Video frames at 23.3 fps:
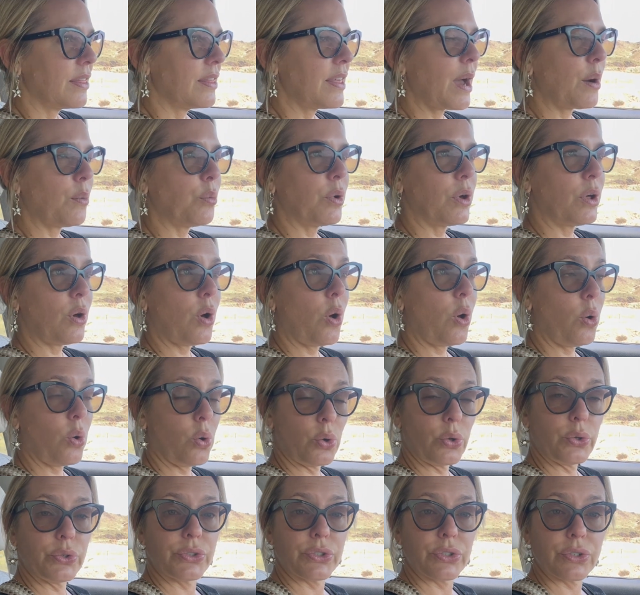that will
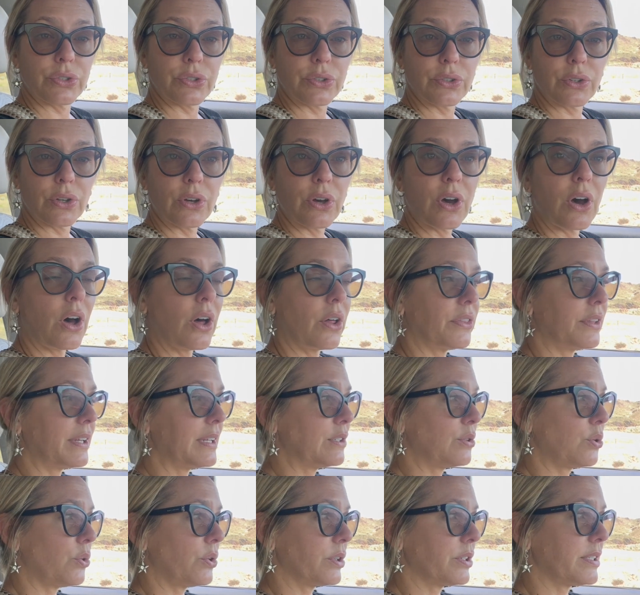hold all
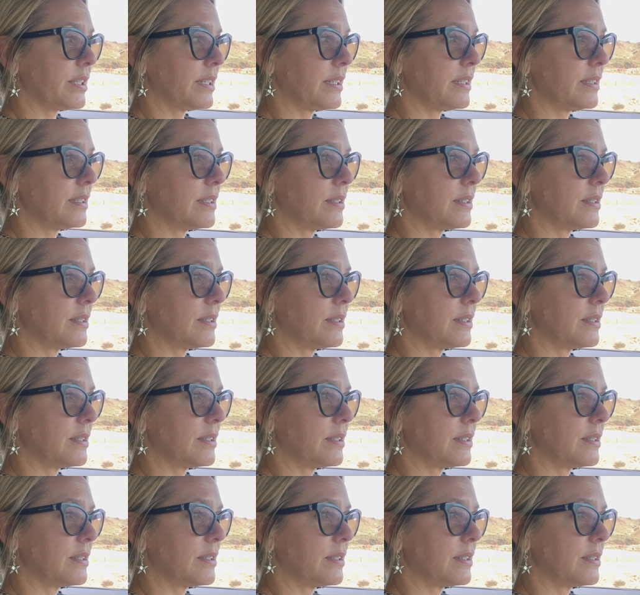these horses,